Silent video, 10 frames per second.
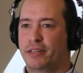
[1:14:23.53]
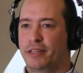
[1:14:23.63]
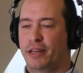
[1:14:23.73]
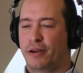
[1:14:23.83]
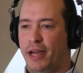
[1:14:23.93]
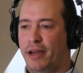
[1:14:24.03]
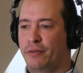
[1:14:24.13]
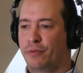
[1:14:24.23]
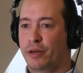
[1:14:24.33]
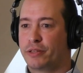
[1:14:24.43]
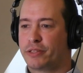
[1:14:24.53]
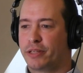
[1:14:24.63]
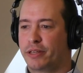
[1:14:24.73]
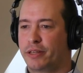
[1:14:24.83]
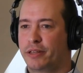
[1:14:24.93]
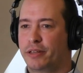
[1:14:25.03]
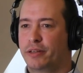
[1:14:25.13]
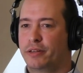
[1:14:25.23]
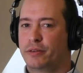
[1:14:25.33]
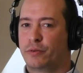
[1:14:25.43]
what is the
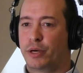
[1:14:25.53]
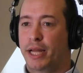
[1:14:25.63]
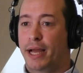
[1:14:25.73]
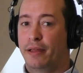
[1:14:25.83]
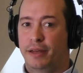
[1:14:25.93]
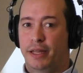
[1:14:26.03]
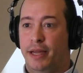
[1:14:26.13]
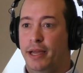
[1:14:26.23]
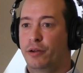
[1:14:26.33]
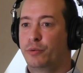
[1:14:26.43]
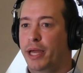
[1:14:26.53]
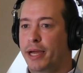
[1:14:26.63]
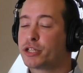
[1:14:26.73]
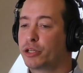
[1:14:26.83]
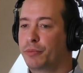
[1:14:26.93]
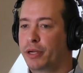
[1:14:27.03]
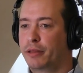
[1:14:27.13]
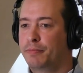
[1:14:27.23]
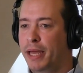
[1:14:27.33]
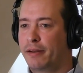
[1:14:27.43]
reality and how do we
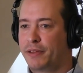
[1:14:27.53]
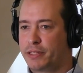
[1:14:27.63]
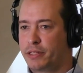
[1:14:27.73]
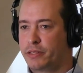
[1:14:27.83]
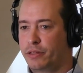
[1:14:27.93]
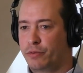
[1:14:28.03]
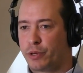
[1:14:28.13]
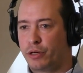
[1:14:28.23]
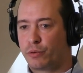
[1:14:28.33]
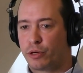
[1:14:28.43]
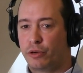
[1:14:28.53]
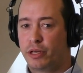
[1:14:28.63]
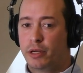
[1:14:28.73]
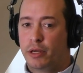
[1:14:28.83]
actually manifest this in the real world?